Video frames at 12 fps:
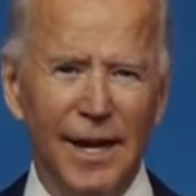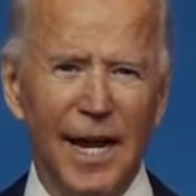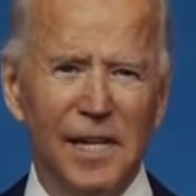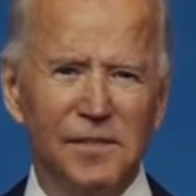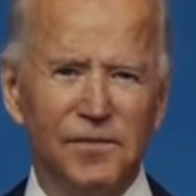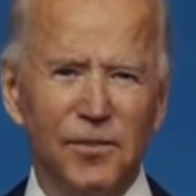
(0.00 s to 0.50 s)
And
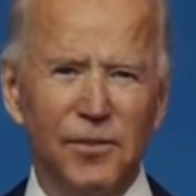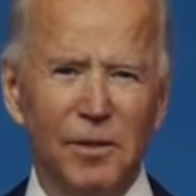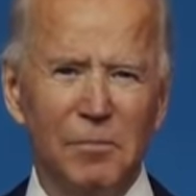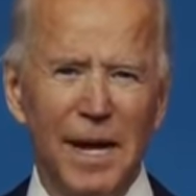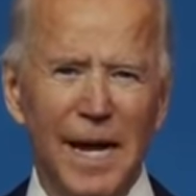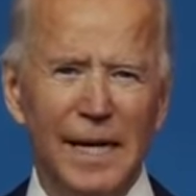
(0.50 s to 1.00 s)
as for
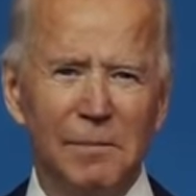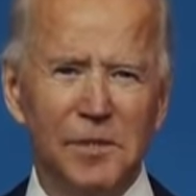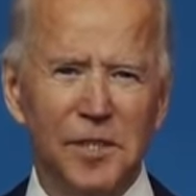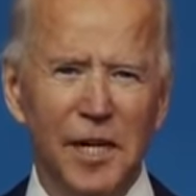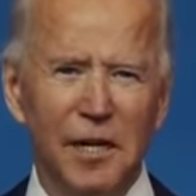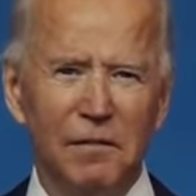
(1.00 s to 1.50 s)
the man
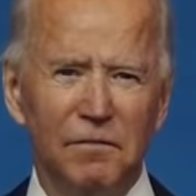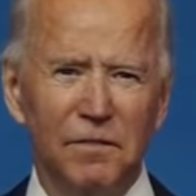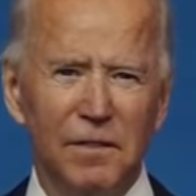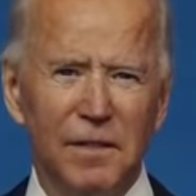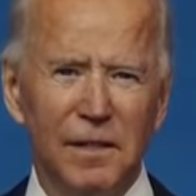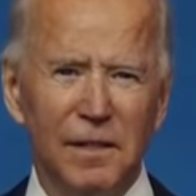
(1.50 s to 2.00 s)
himself,